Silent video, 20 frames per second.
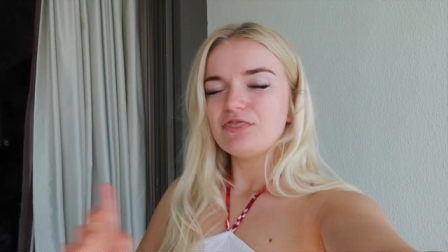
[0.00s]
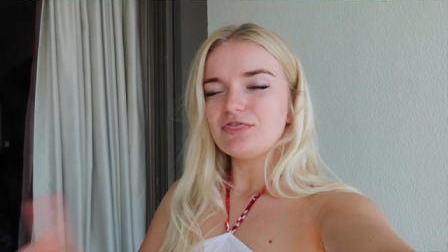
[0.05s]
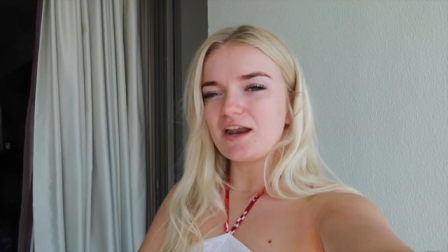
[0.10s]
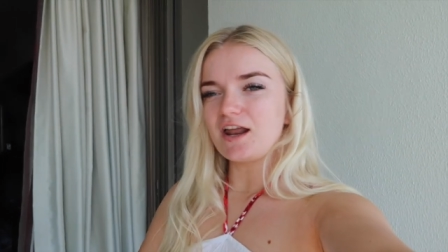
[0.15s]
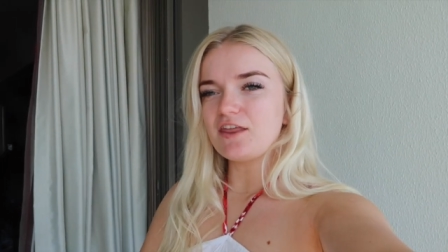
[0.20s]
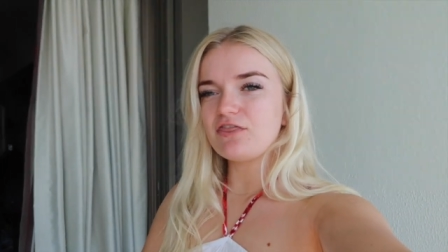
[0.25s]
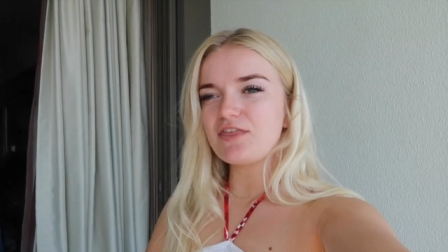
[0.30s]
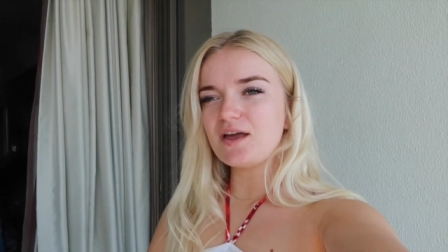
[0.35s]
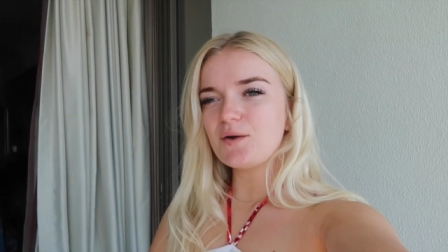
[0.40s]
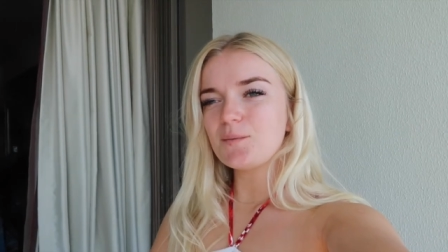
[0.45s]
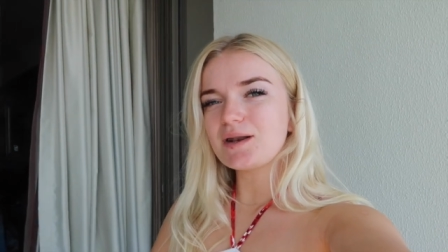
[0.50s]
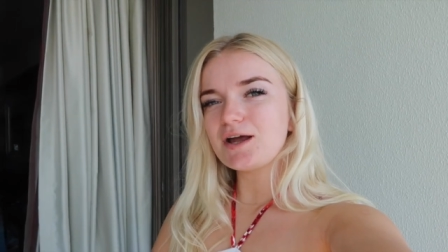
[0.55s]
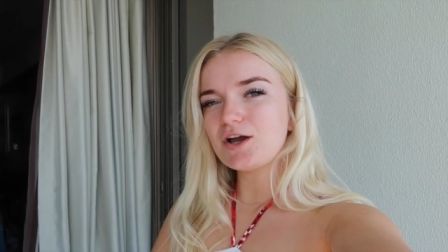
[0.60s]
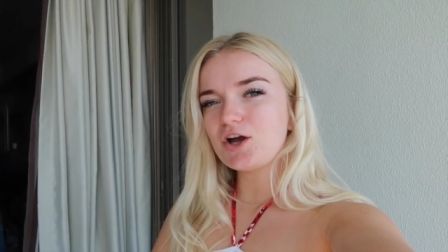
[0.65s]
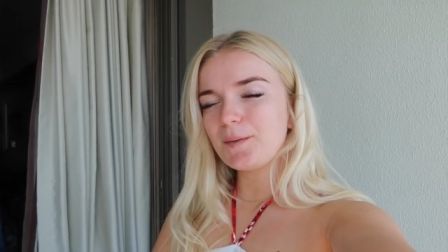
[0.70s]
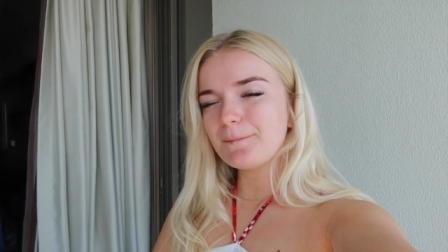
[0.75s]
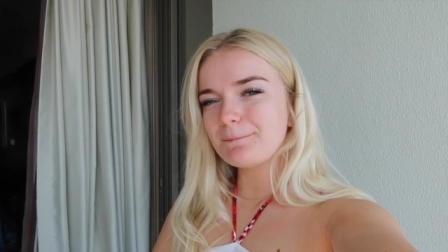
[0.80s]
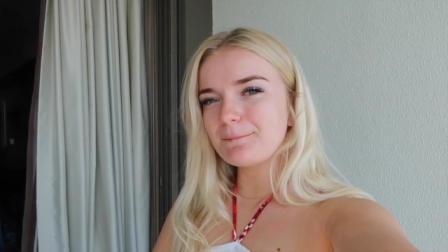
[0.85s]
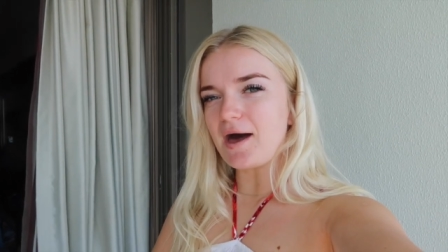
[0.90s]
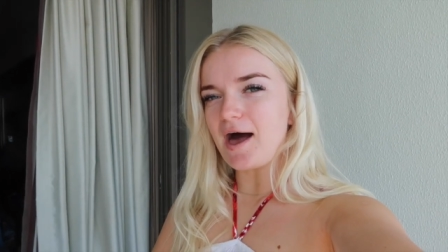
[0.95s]
Then I think when
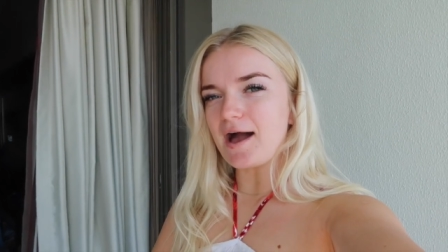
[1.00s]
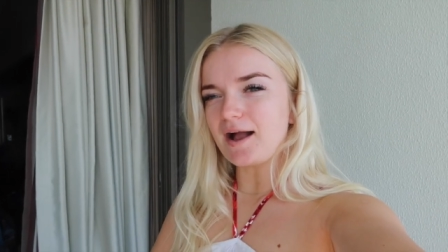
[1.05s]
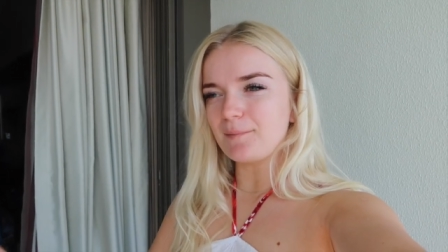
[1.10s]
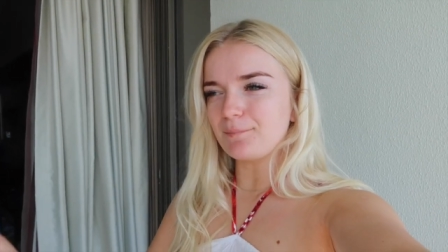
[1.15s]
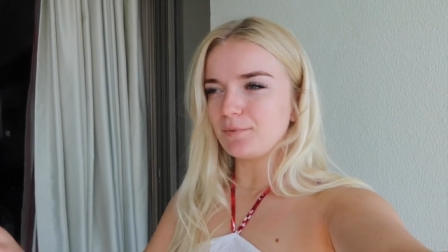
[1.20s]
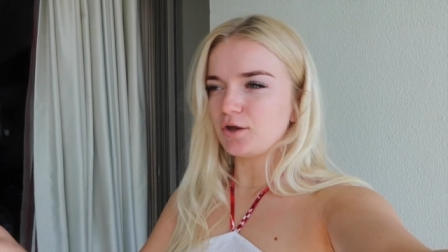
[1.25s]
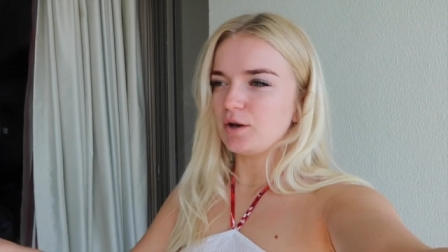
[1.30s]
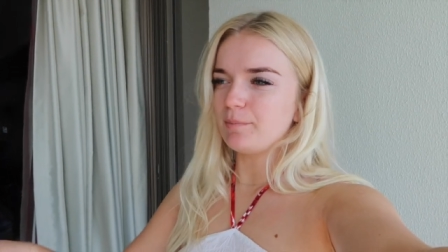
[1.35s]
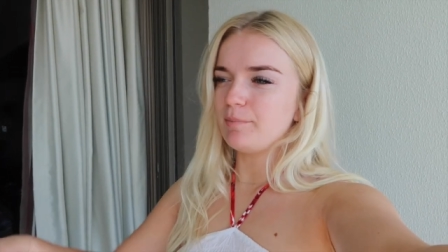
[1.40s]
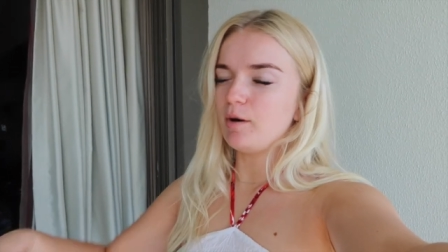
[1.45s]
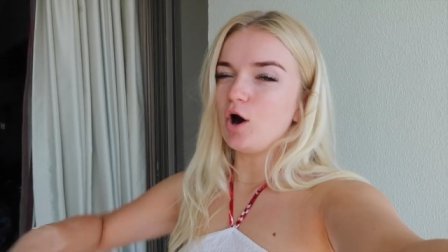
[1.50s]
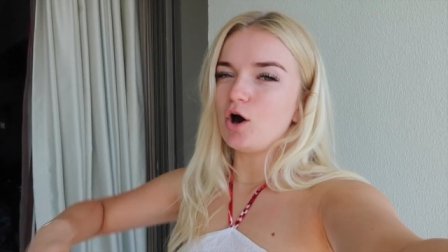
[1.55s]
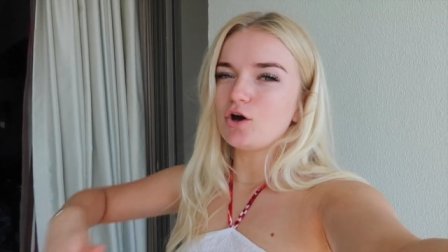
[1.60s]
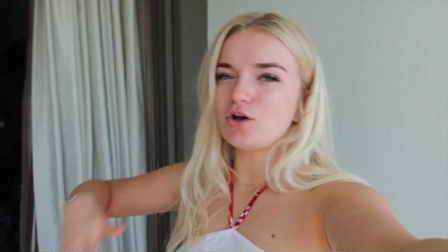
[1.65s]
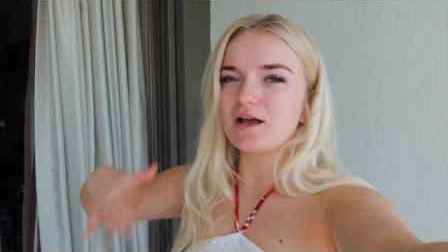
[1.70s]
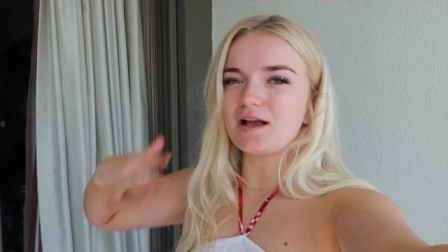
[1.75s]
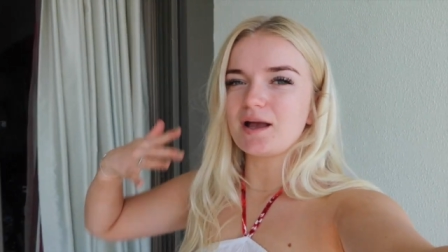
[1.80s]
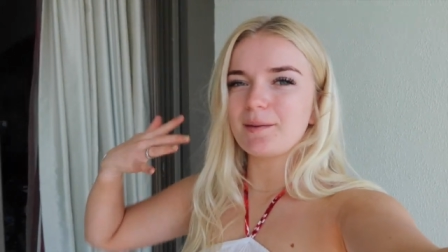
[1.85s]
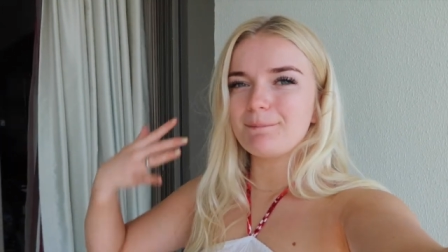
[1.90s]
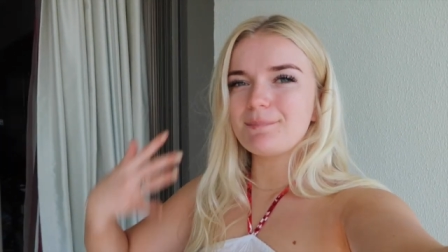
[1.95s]
I come back, I'm gonna put
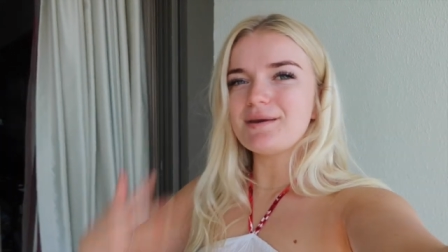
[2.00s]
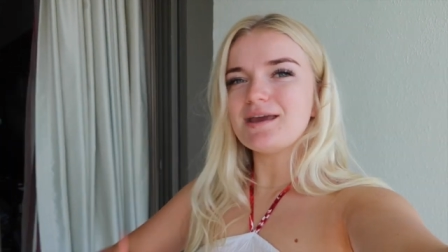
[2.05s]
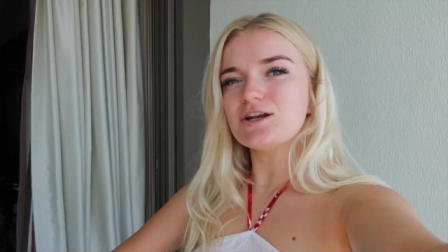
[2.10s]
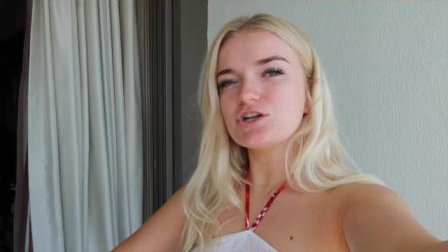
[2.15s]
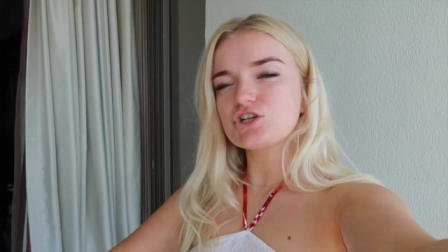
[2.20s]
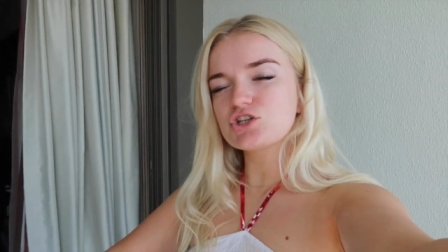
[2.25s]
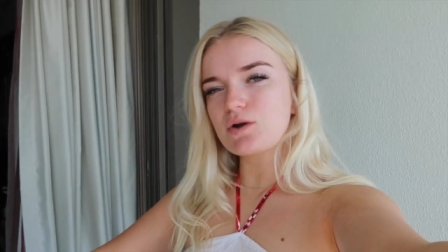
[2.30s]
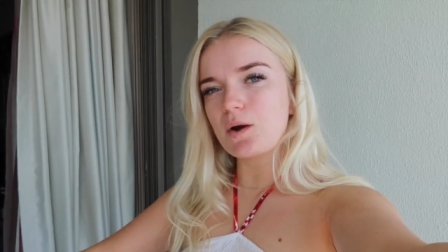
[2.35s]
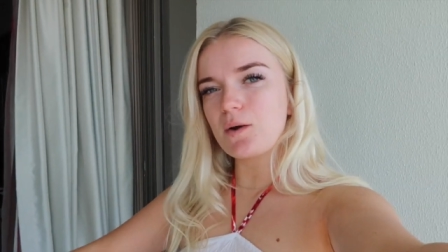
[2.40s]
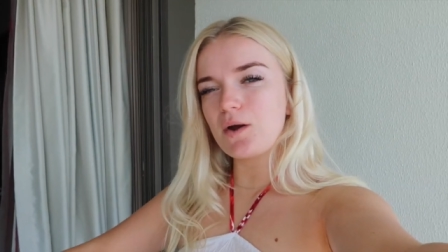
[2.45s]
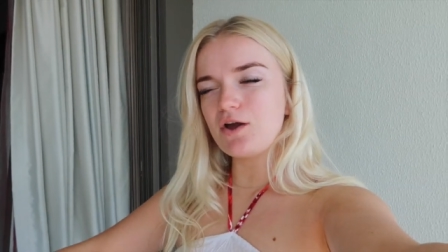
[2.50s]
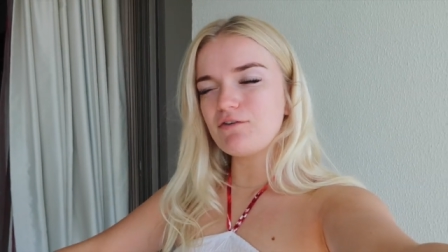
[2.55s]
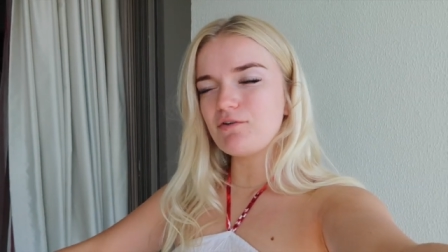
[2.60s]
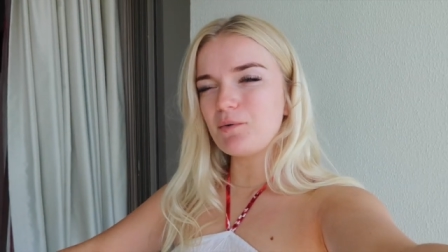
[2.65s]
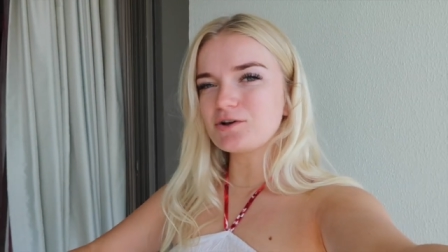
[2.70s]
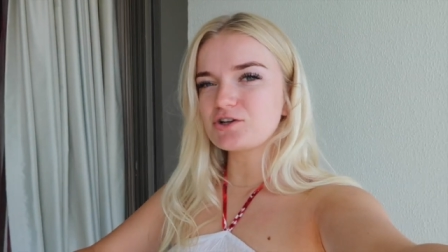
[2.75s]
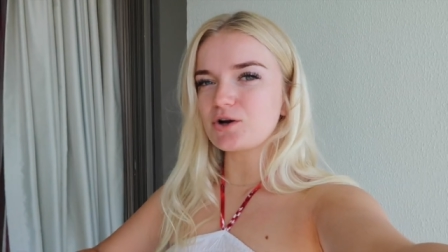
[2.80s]
on like a beach throw over,